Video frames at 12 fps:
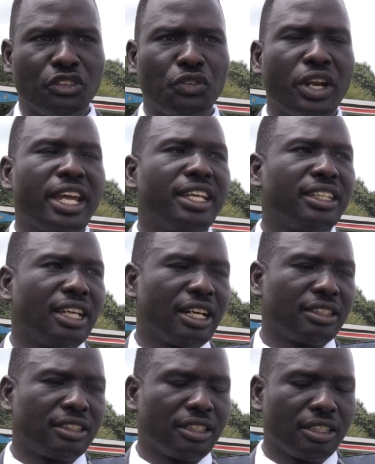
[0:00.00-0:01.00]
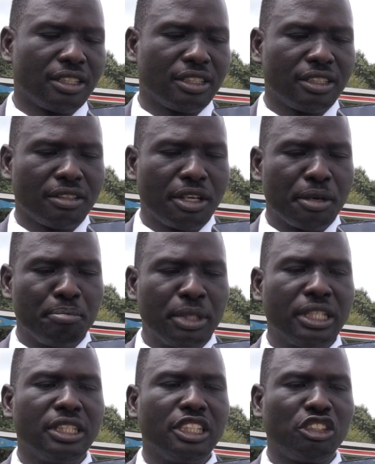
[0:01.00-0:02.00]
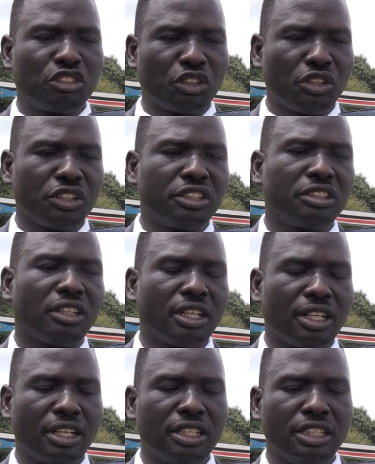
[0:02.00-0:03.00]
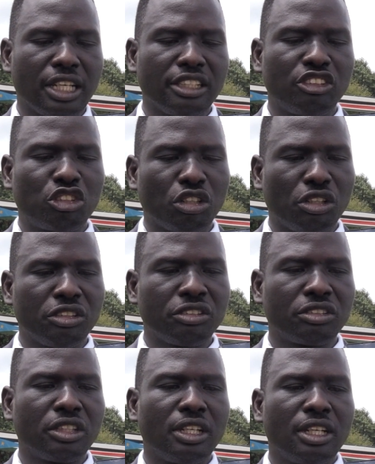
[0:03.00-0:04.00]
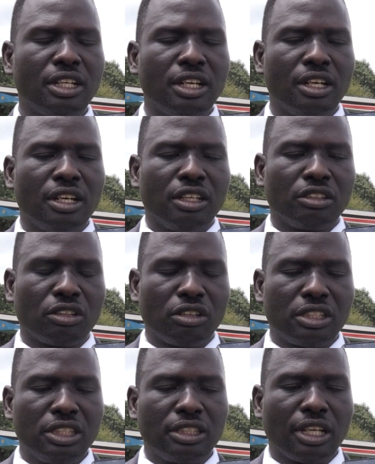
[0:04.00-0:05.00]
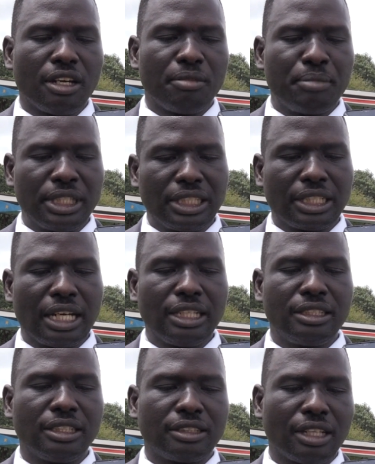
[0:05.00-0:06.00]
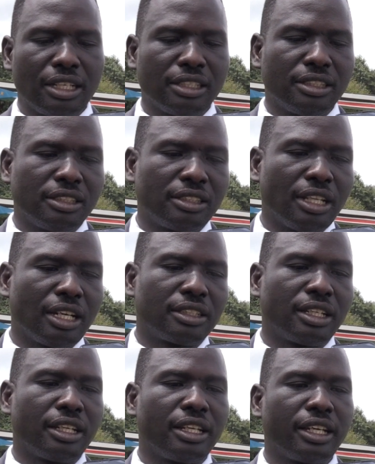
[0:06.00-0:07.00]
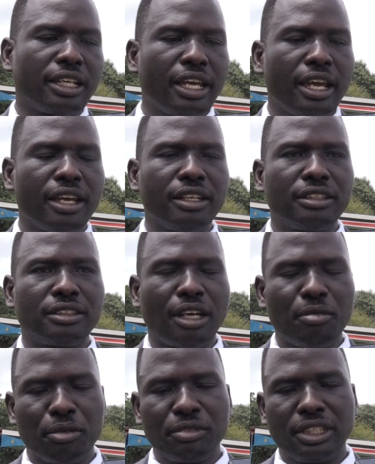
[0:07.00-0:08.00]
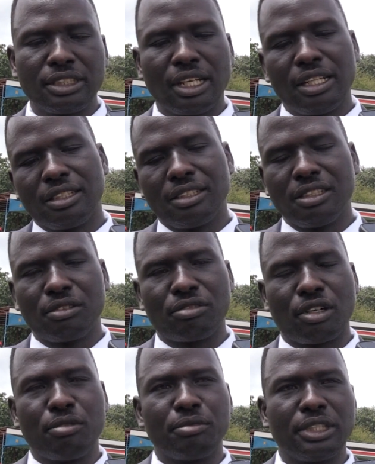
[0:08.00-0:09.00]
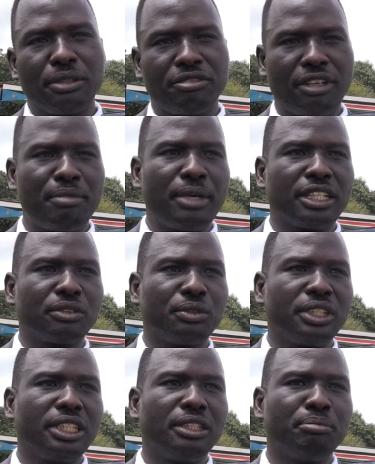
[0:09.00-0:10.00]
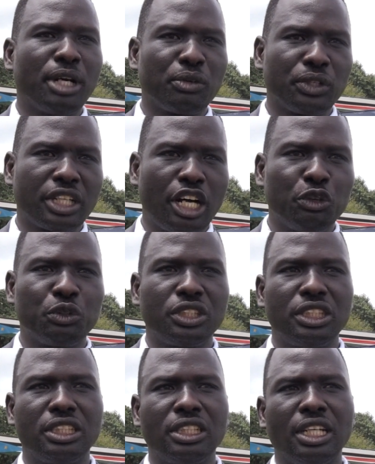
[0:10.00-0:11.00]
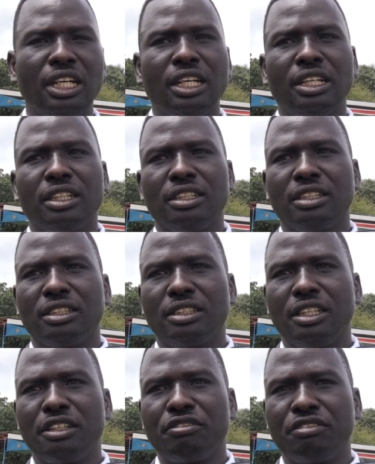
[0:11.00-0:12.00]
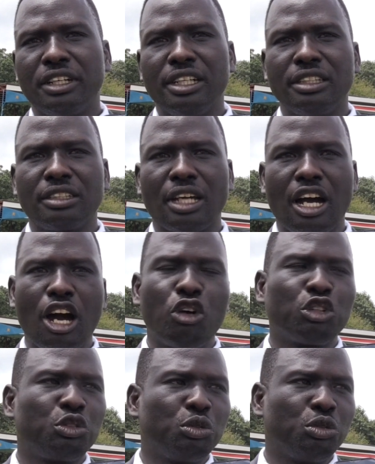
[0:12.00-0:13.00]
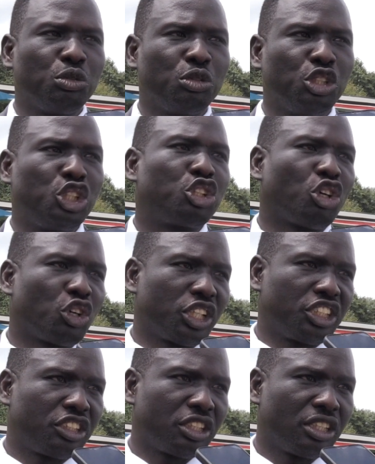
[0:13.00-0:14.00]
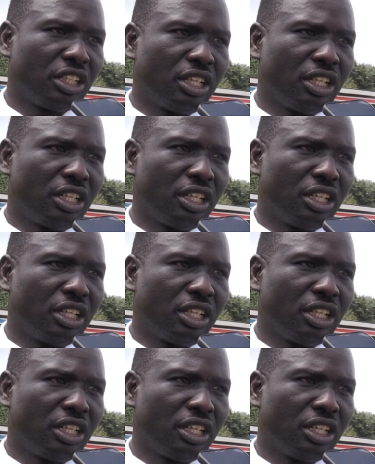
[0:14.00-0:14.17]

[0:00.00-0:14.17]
grain that being destroyed in the stores. So these are basically the challenges that, and again, some of the challenges from the farmers within Magwi County, they face how to storage